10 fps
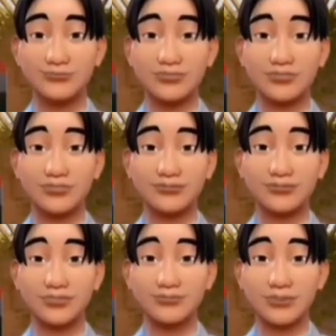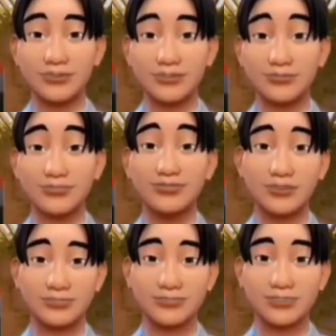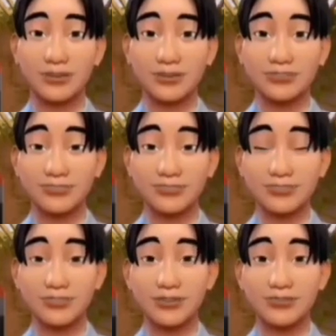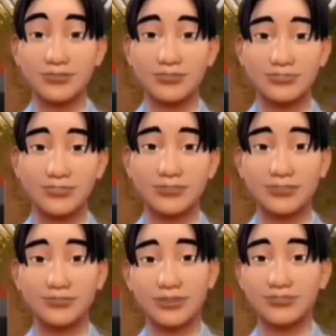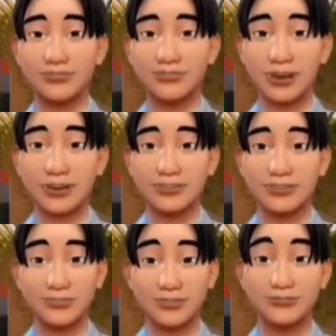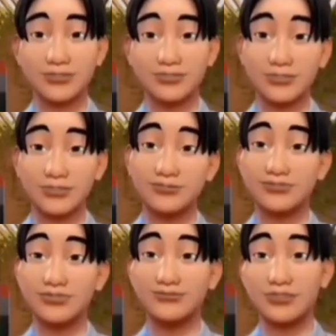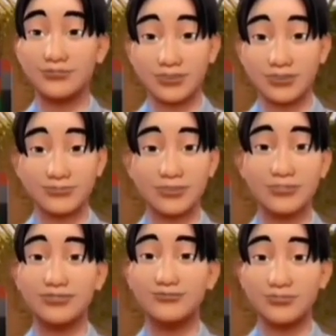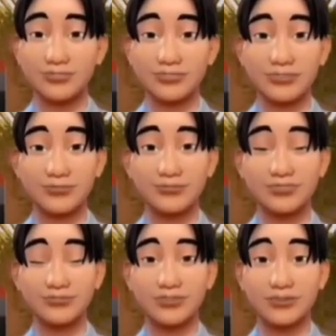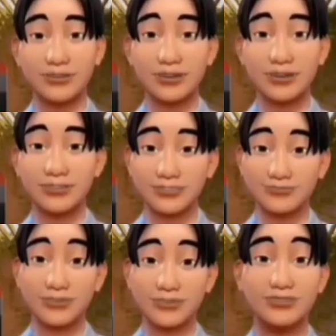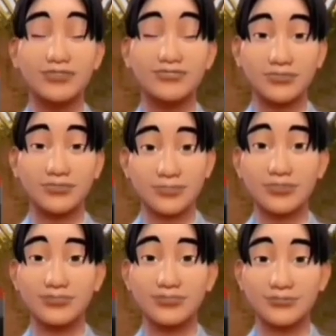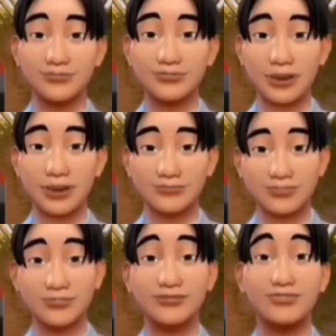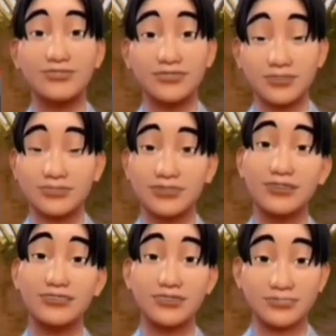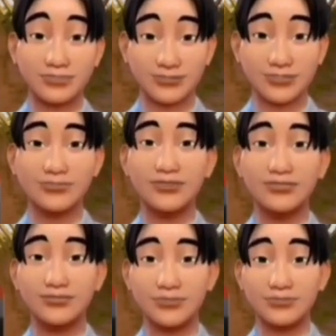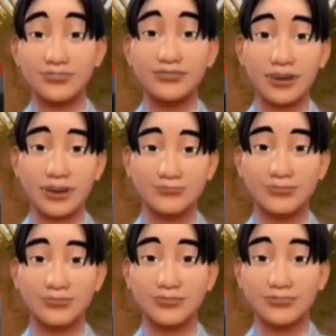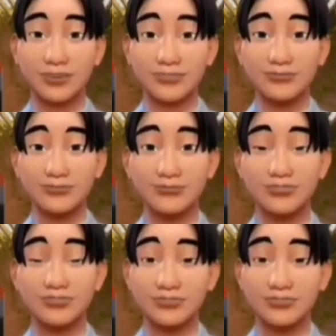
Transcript: So that's why any document that is notarized and apostilled in India is valid in Canada and vice versa. So that means once I get a document apostilled here in Canada, I don't have to get it attested by the Indian mission here. Okay.